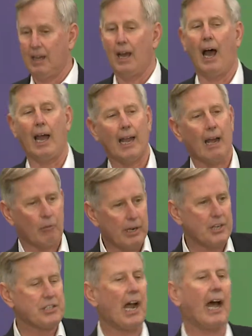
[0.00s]
I got
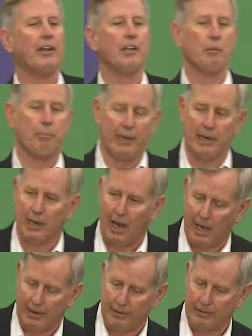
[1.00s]
reassigned to the
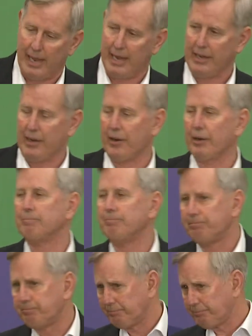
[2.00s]
Pentagon that year,
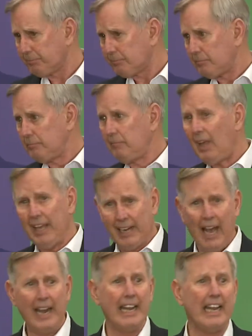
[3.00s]
and
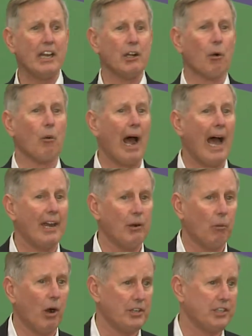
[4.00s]
I needed a ride to
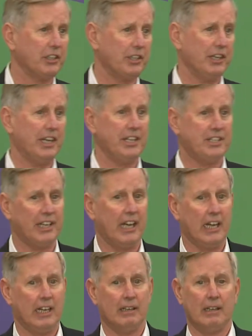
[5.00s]
Washington,
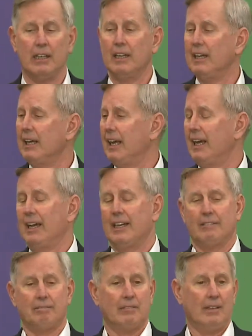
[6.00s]
D.C.
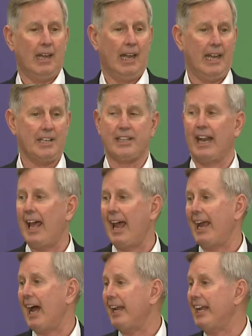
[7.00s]
He said,
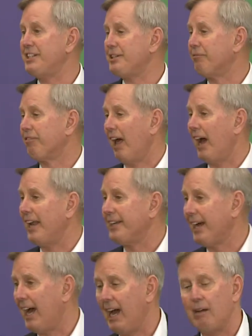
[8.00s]
"Hey, I need some flying
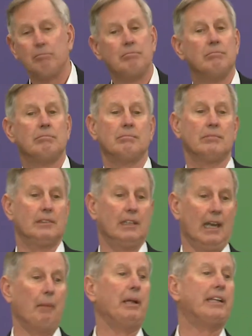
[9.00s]
time.
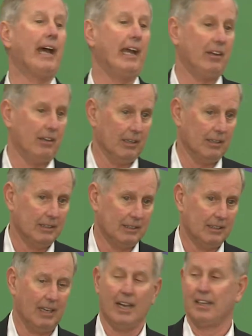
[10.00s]
Let me take you."
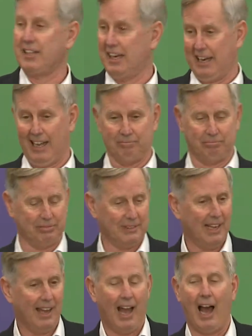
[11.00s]
I said,
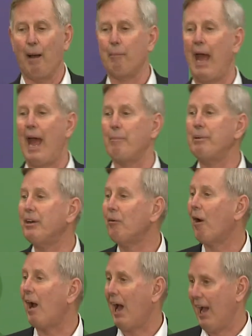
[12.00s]
I'm happy to
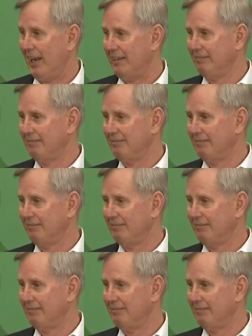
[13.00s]
ride.